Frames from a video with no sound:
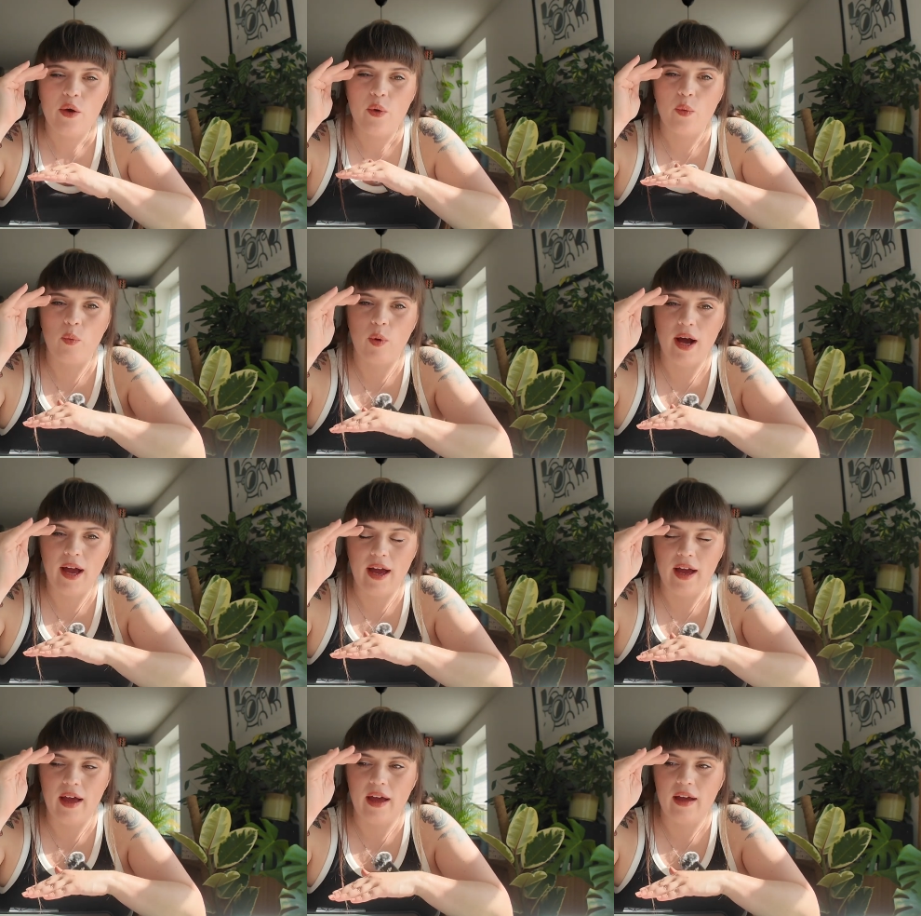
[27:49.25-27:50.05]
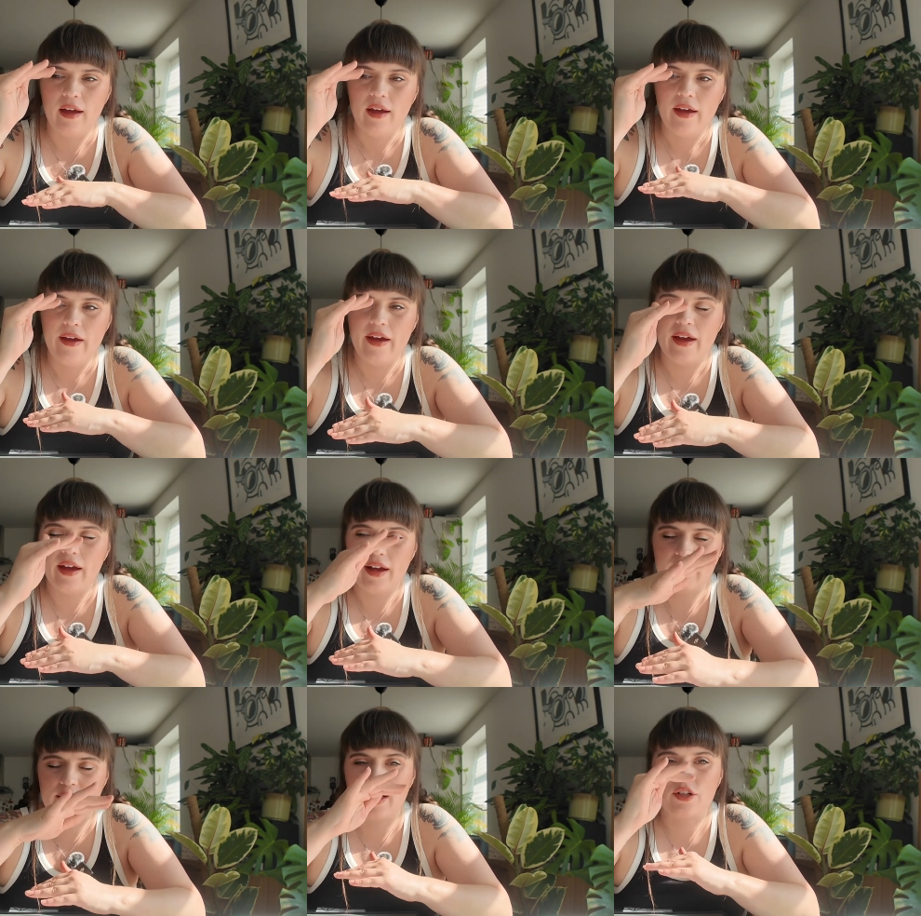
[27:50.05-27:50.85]
where
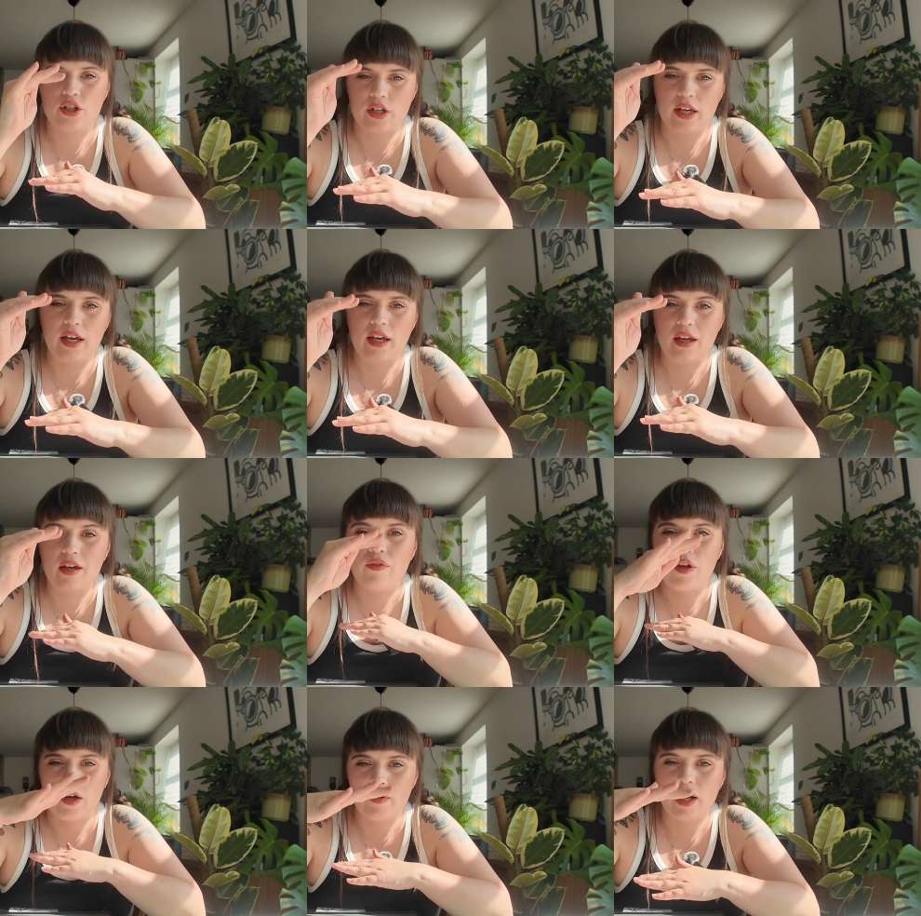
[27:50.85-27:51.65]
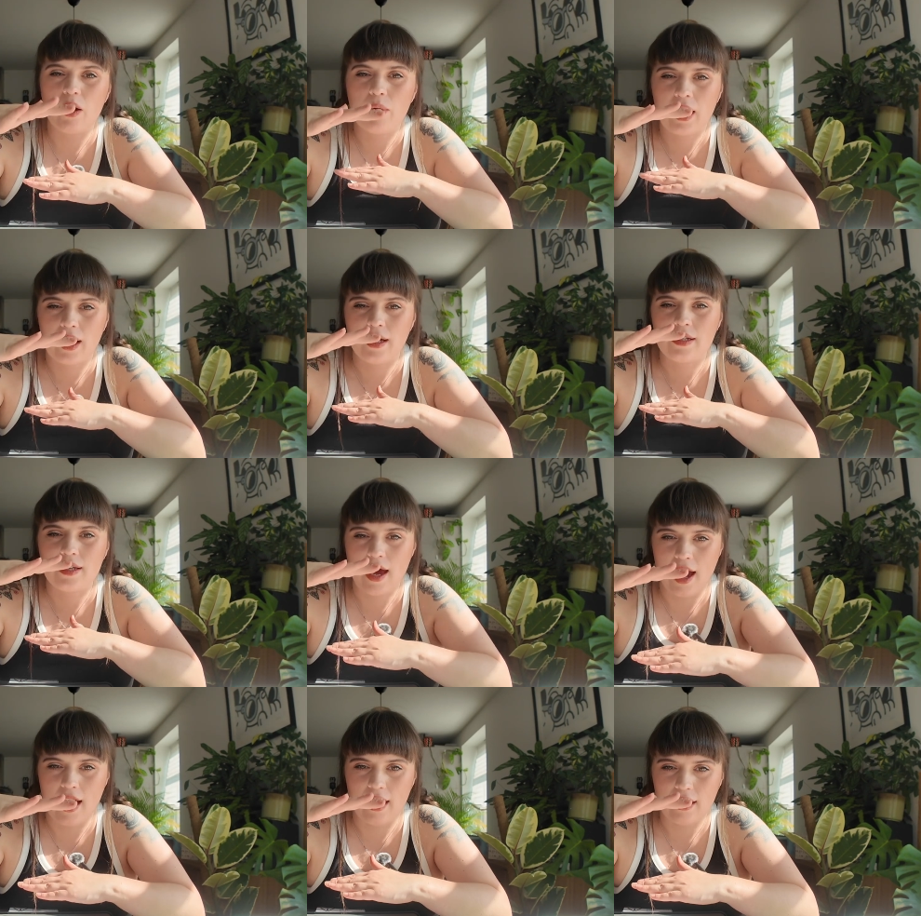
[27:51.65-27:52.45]
essentially if you have a lowercase
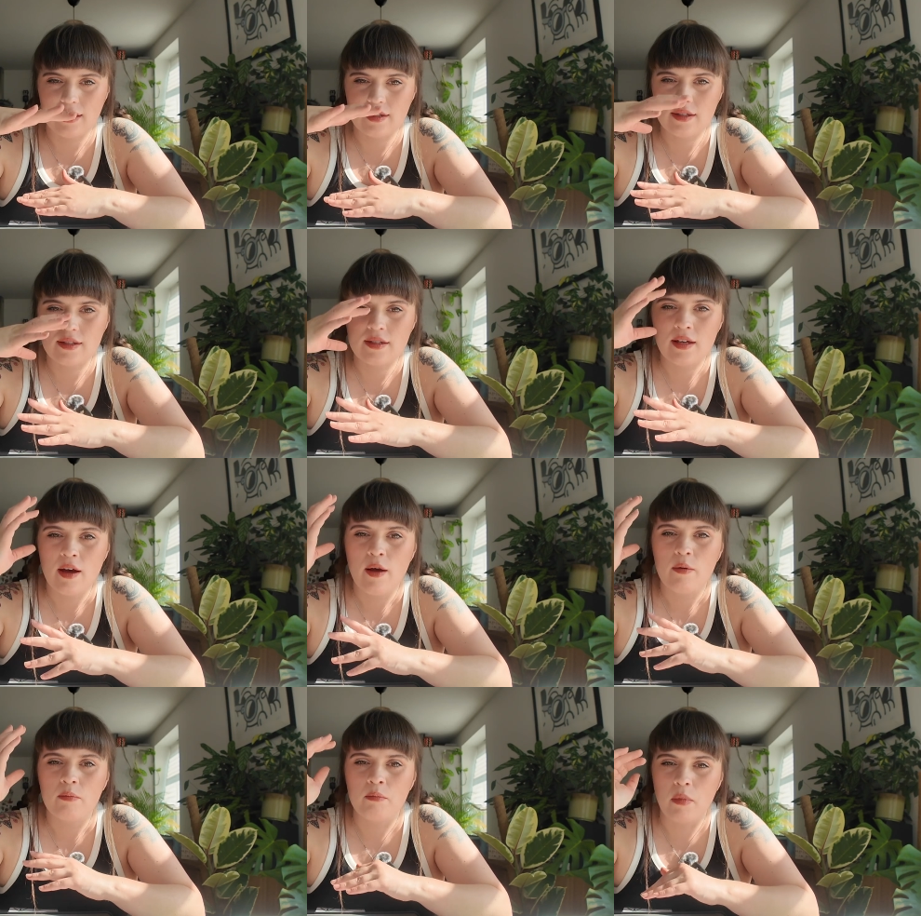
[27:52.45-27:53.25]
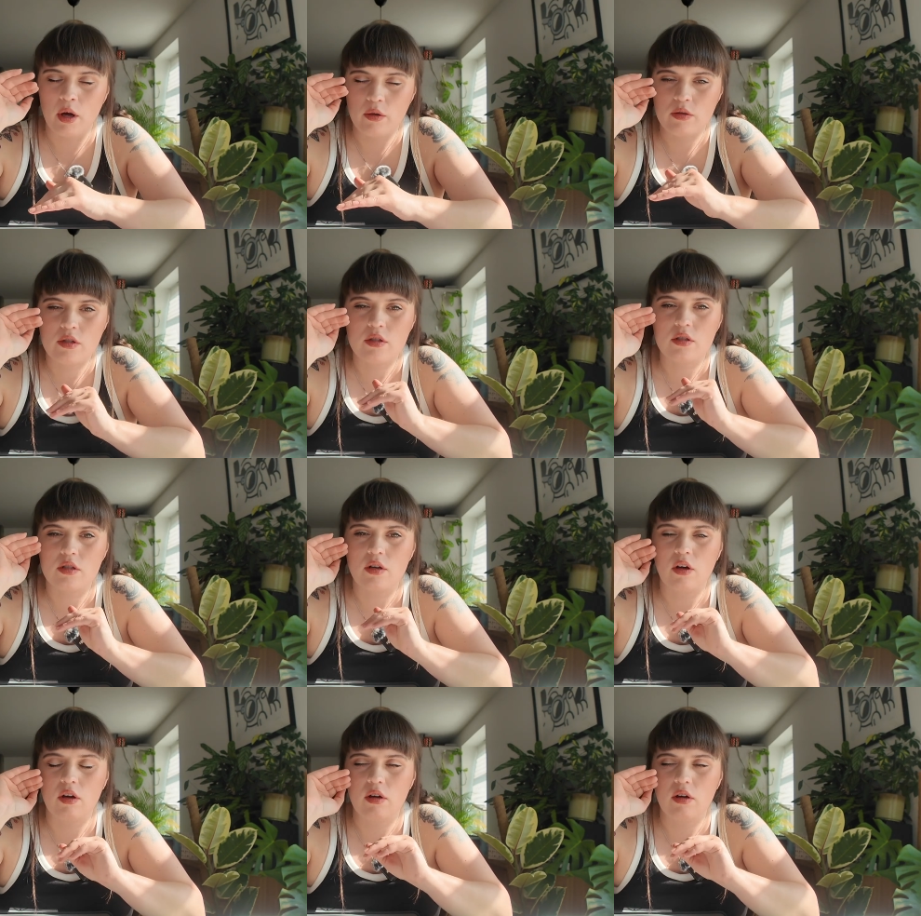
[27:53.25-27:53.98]
x, most